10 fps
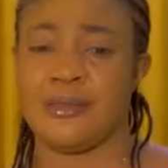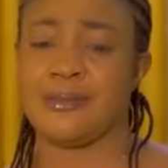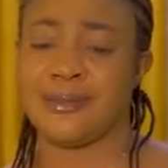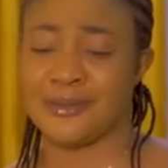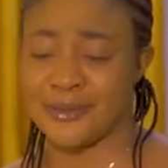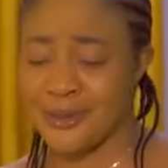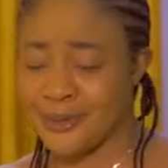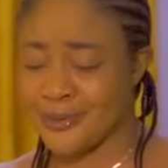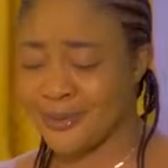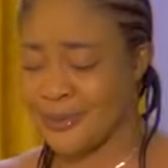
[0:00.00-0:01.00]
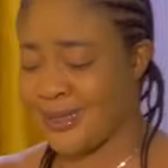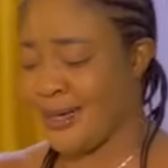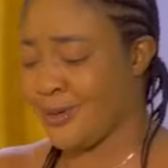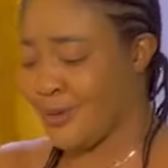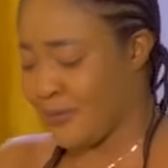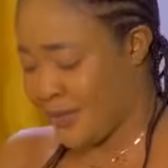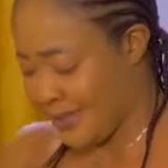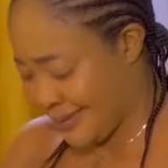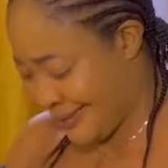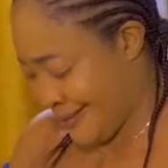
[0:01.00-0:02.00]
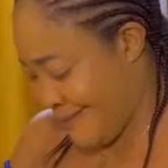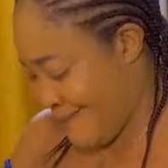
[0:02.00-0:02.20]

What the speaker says: I truly thought they are lovers.